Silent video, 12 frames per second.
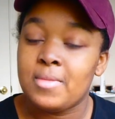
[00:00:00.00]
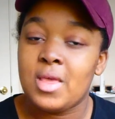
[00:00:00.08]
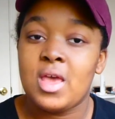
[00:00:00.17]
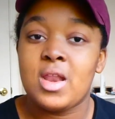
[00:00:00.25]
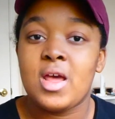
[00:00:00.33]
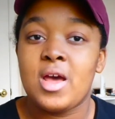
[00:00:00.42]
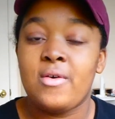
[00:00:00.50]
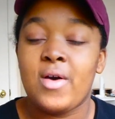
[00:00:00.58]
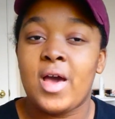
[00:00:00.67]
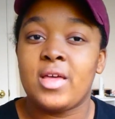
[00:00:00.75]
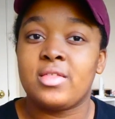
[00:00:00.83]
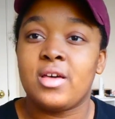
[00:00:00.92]
and how
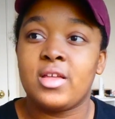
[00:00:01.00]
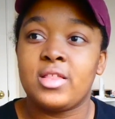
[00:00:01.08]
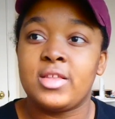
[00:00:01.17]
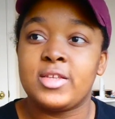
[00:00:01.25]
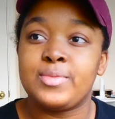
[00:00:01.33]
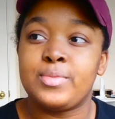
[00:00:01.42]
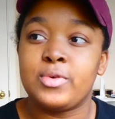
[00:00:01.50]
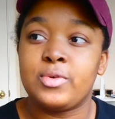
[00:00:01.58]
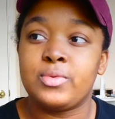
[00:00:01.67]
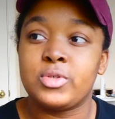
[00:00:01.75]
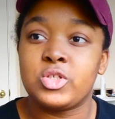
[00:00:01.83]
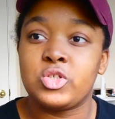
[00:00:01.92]
I thought this book
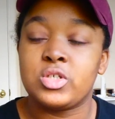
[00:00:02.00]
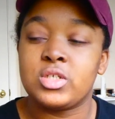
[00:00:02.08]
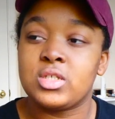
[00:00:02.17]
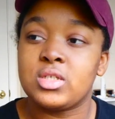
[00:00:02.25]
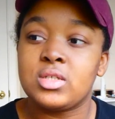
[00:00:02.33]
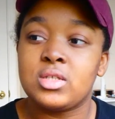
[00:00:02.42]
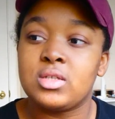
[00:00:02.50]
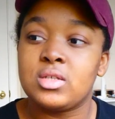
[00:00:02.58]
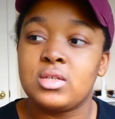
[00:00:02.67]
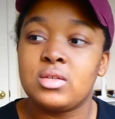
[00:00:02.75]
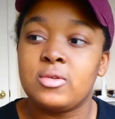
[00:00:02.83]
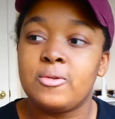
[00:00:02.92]
was
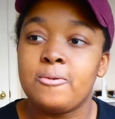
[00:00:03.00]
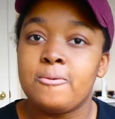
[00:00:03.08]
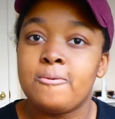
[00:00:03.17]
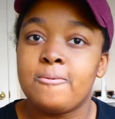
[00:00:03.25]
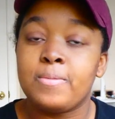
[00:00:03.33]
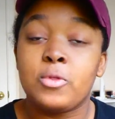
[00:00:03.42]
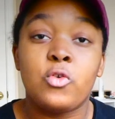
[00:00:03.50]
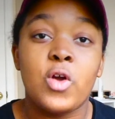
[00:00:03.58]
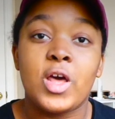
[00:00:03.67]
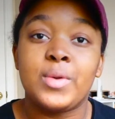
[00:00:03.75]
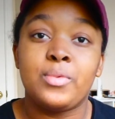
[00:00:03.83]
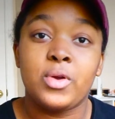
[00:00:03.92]
just
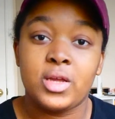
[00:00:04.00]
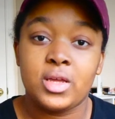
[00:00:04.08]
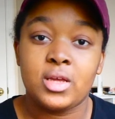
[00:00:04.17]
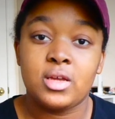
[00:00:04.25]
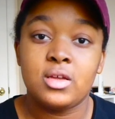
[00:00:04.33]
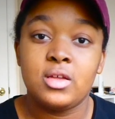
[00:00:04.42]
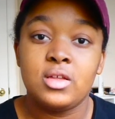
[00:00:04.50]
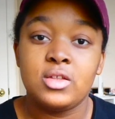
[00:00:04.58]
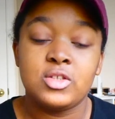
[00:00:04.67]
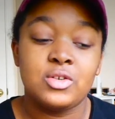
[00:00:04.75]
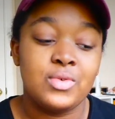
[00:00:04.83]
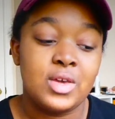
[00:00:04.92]
groundbreaking
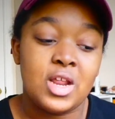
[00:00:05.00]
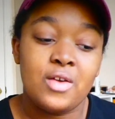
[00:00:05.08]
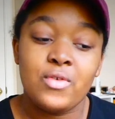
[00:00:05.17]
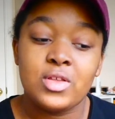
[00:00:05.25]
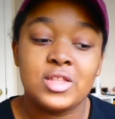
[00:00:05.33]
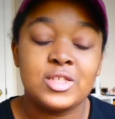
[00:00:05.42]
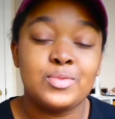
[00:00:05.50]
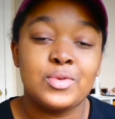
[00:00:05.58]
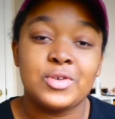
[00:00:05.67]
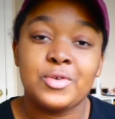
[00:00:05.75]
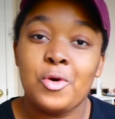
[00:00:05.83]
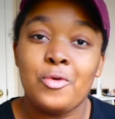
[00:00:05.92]
to read. I've read this
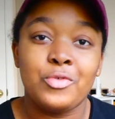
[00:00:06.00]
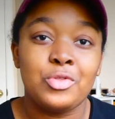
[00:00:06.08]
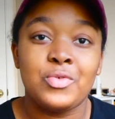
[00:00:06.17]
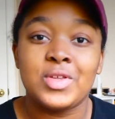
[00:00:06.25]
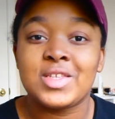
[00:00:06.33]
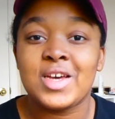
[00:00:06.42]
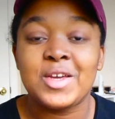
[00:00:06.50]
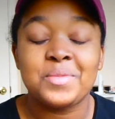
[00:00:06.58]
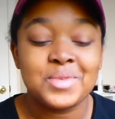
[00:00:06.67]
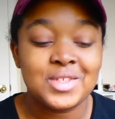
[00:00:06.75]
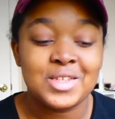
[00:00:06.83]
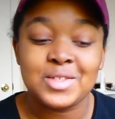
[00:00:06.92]
book over 3
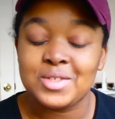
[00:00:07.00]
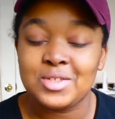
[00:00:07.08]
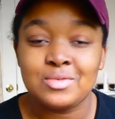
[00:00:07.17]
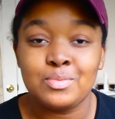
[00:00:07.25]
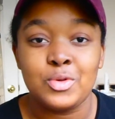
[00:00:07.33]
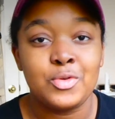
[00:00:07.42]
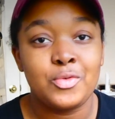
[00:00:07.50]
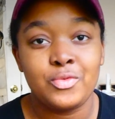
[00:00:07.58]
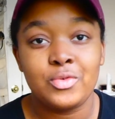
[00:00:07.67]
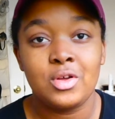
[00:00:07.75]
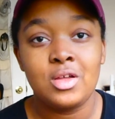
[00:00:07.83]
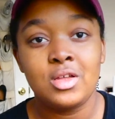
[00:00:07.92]
times. It's
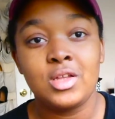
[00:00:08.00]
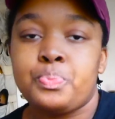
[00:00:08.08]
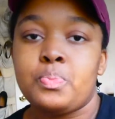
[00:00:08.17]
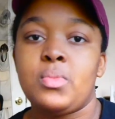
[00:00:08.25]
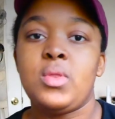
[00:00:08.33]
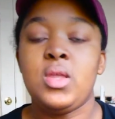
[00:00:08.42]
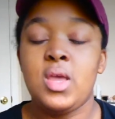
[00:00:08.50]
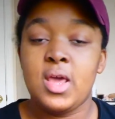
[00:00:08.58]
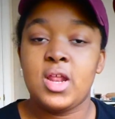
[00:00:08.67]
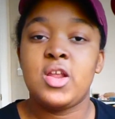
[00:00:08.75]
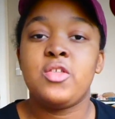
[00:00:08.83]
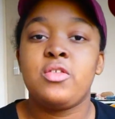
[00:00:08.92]
beautiful. And
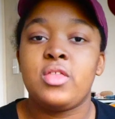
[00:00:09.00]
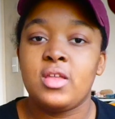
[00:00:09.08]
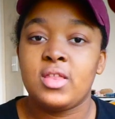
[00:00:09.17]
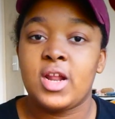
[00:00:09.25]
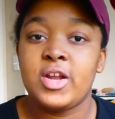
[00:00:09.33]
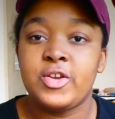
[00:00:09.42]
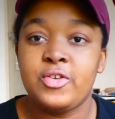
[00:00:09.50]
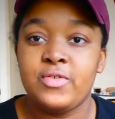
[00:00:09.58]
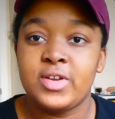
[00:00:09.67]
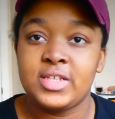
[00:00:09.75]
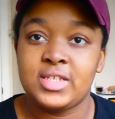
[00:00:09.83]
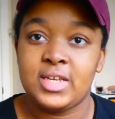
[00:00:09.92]
another thing that I do
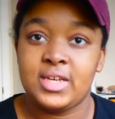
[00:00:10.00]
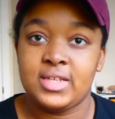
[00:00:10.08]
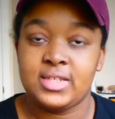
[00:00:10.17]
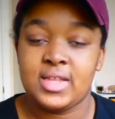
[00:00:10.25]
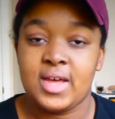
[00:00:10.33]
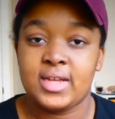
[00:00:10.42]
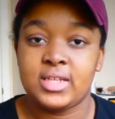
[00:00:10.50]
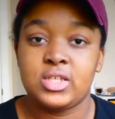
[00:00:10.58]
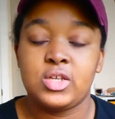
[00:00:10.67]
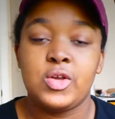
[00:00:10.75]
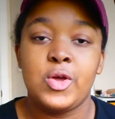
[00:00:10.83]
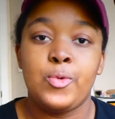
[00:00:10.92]
want to say is that
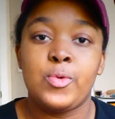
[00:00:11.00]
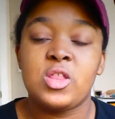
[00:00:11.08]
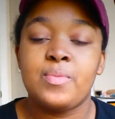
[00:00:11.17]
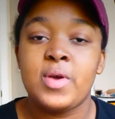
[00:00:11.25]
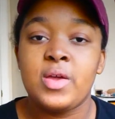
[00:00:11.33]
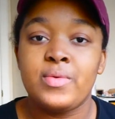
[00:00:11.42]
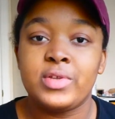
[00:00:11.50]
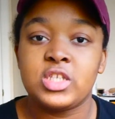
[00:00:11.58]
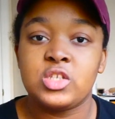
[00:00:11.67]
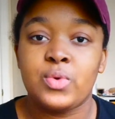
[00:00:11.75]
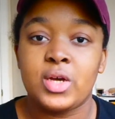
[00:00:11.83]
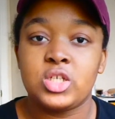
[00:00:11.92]
one of the main
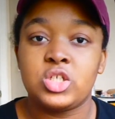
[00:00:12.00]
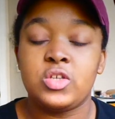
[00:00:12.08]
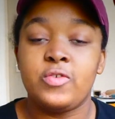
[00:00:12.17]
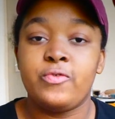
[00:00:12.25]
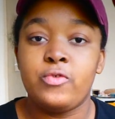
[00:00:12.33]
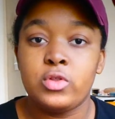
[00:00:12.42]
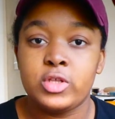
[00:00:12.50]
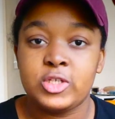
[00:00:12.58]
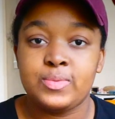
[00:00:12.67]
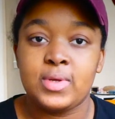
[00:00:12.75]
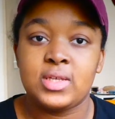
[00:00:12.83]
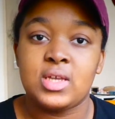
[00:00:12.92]
reasons why she fully
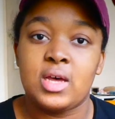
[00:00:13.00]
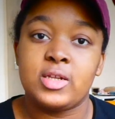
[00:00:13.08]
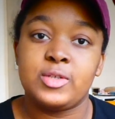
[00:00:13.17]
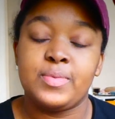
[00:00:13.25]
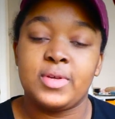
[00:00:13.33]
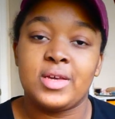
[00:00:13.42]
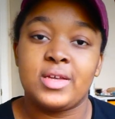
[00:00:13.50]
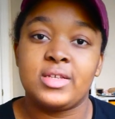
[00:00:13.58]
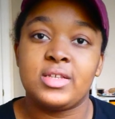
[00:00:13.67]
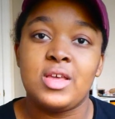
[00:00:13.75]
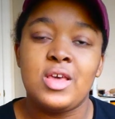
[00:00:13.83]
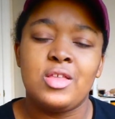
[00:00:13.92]
speaks out is
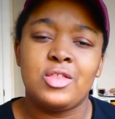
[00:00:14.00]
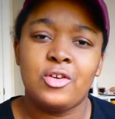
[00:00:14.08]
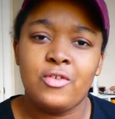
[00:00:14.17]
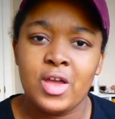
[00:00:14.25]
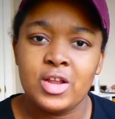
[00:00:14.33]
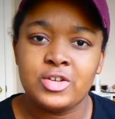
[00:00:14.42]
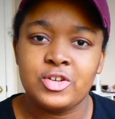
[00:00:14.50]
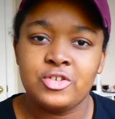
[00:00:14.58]
because the grand